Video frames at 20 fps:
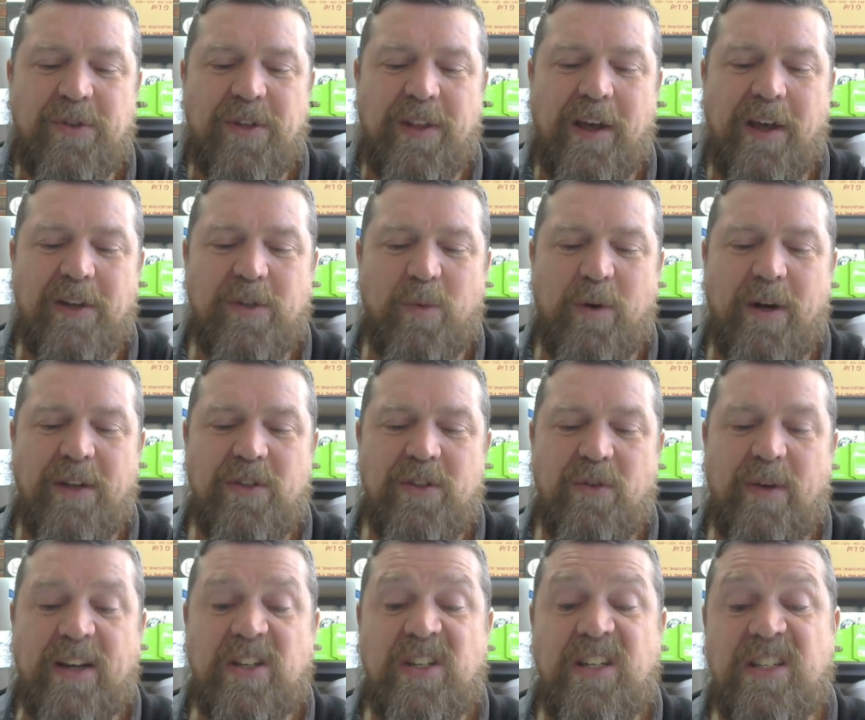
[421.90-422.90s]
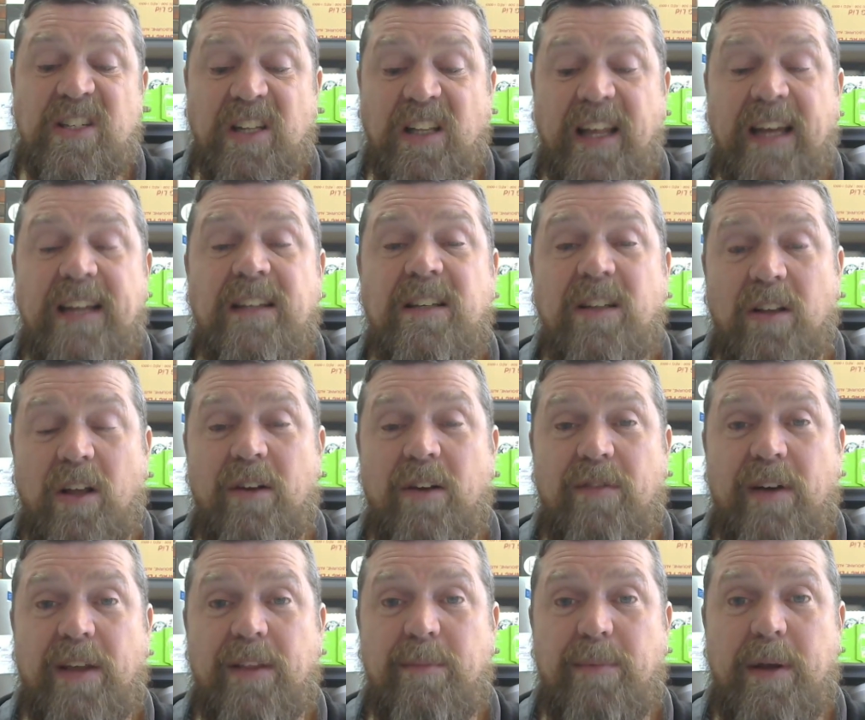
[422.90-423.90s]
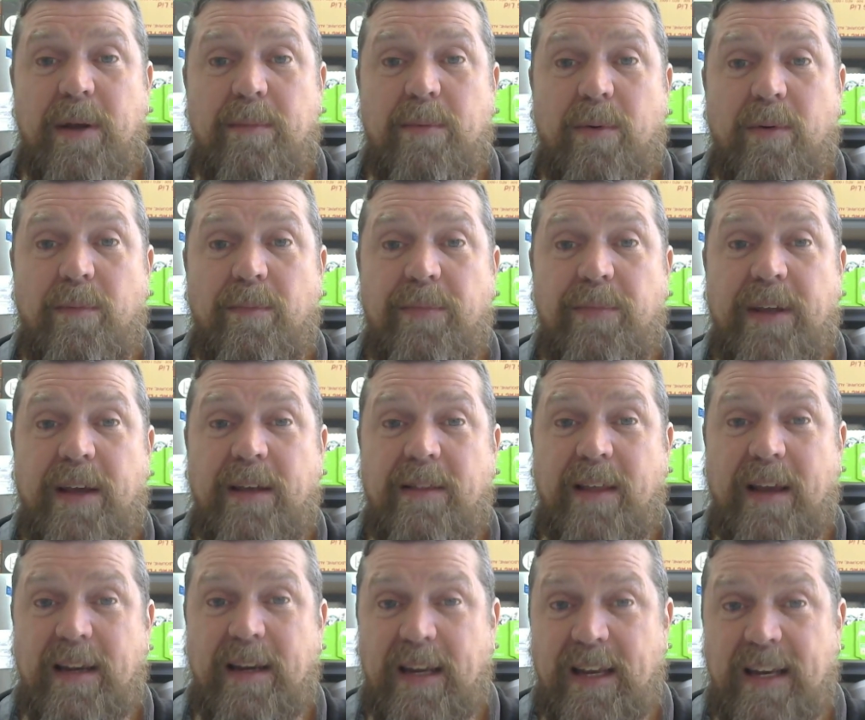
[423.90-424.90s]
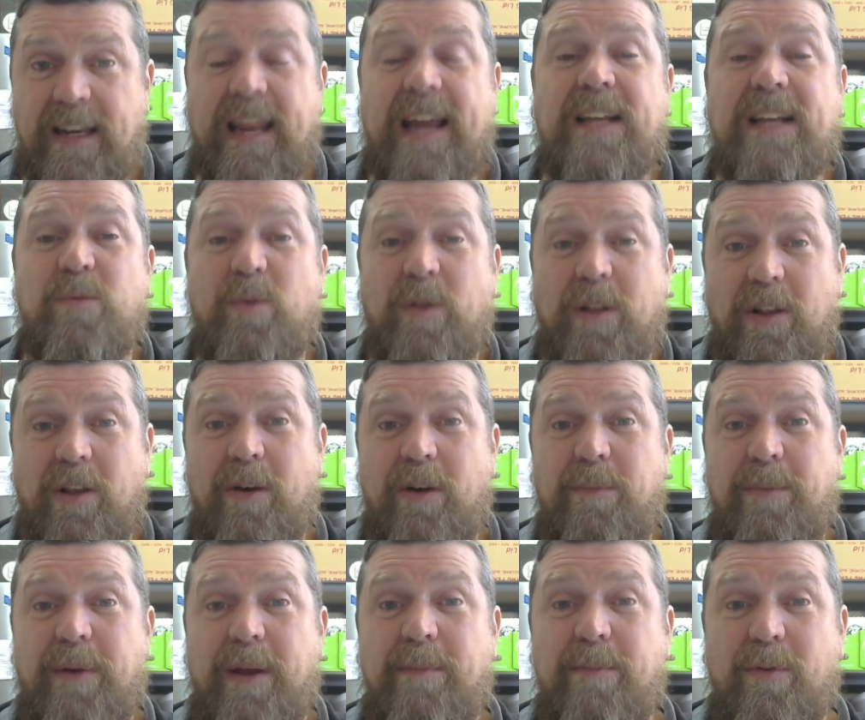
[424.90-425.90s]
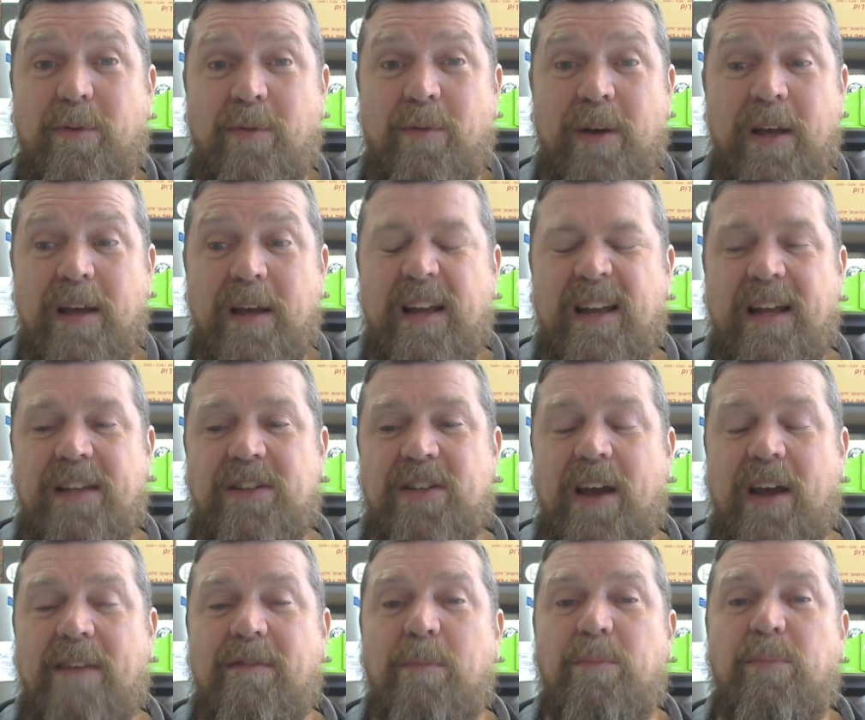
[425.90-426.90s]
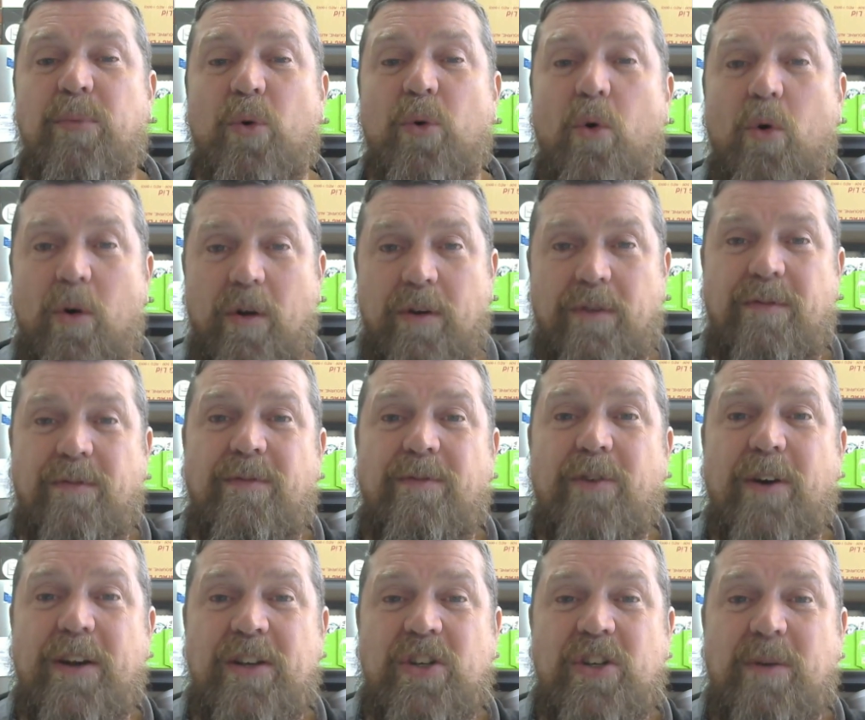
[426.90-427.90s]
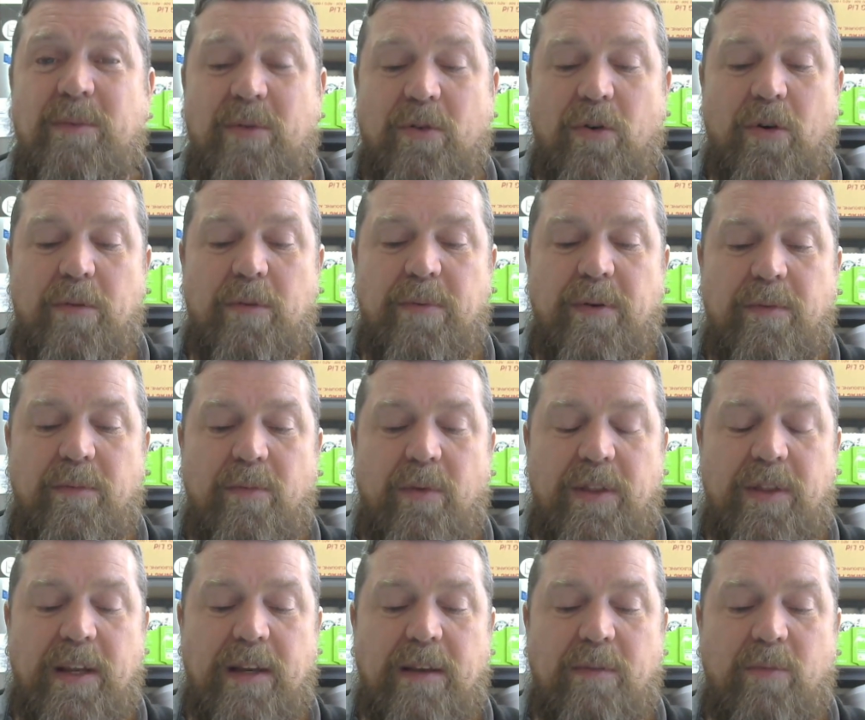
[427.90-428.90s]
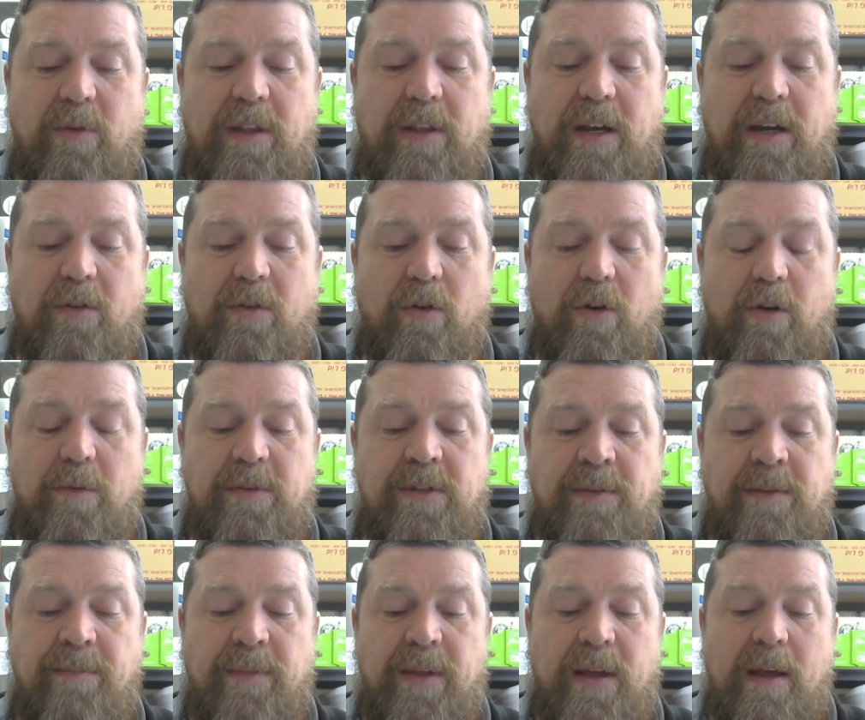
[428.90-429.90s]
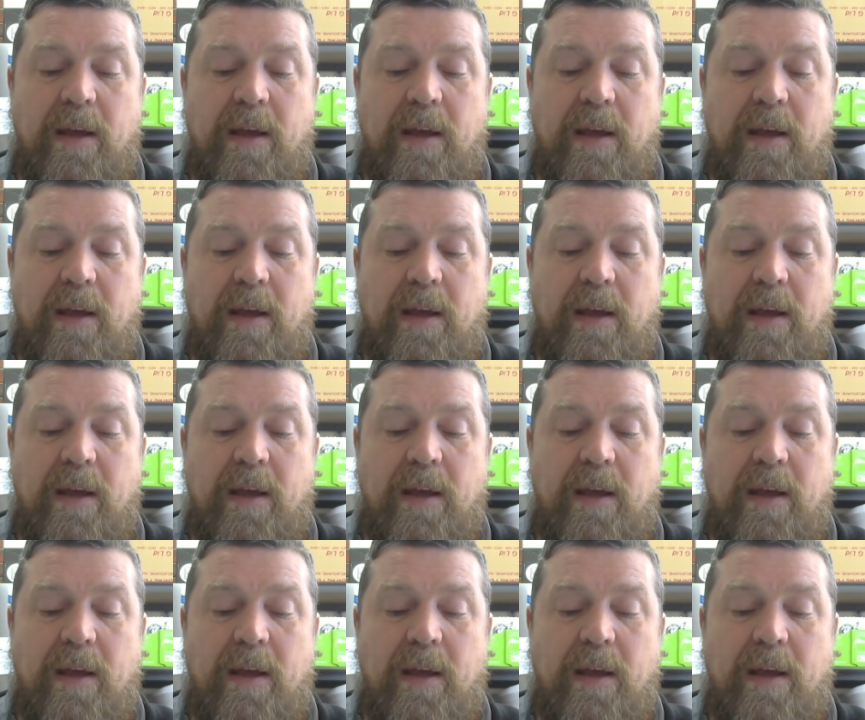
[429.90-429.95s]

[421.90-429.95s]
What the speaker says: are those ones who actually select a lot of other people. They connect with a lot of people and so have a broad friendship group within groups.